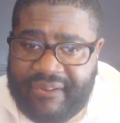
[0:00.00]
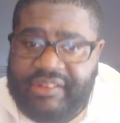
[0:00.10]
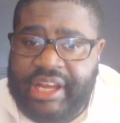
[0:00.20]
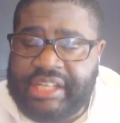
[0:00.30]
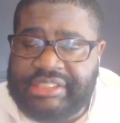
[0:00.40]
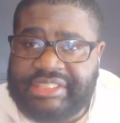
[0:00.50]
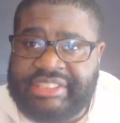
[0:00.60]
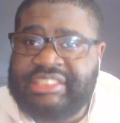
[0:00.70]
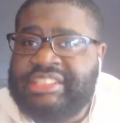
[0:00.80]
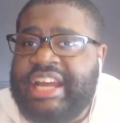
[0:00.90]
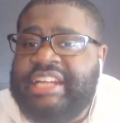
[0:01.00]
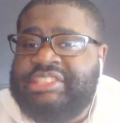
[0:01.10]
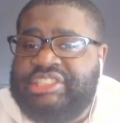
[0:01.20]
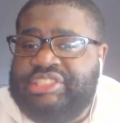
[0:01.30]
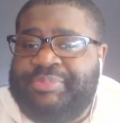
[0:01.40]
Yeah, Cincinnati
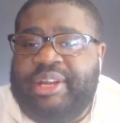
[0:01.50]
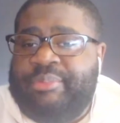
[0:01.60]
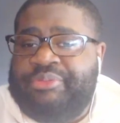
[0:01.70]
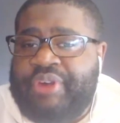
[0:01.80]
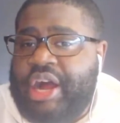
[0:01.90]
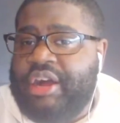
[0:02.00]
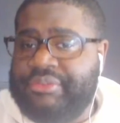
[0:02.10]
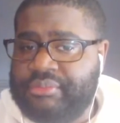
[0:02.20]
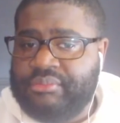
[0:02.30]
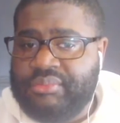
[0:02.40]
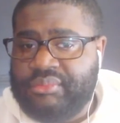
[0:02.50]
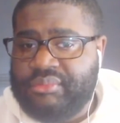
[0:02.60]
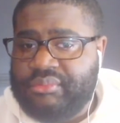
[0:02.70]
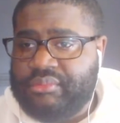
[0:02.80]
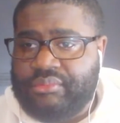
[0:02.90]
should just be number five.
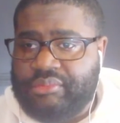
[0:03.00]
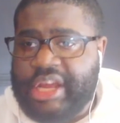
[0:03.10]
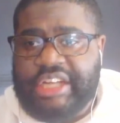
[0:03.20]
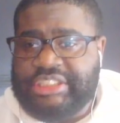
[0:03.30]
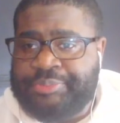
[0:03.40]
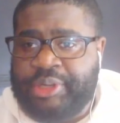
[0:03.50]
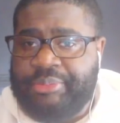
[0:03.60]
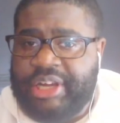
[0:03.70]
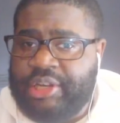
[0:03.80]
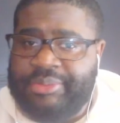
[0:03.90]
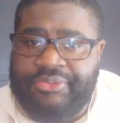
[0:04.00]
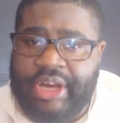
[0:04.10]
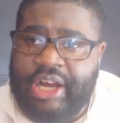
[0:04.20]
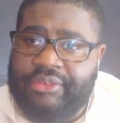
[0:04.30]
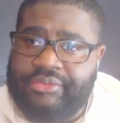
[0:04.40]
Yeah, just put them at number
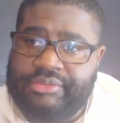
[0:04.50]
five.